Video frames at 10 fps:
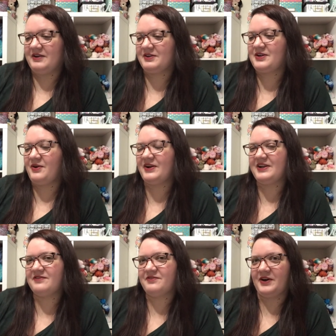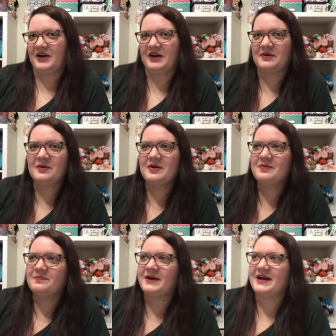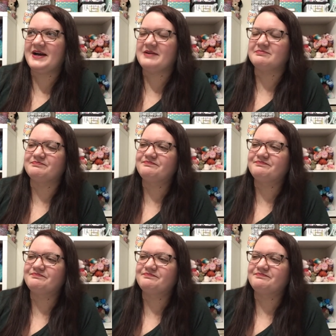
recorded for her. But um